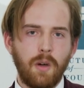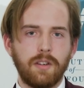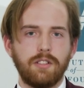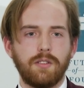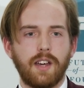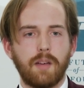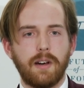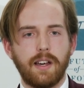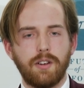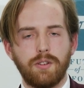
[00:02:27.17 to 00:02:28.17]
We do that
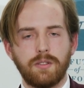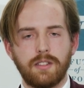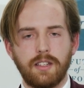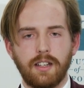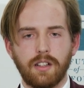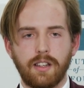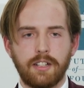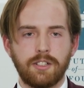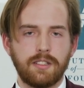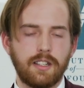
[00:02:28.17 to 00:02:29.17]
by hosting
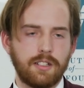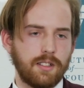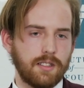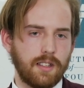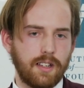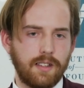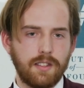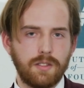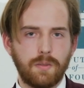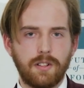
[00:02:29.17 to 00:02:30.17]
lecture sessions like
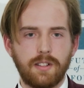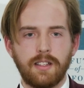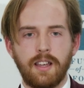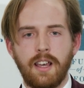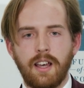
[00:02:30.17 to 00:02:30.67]
this one,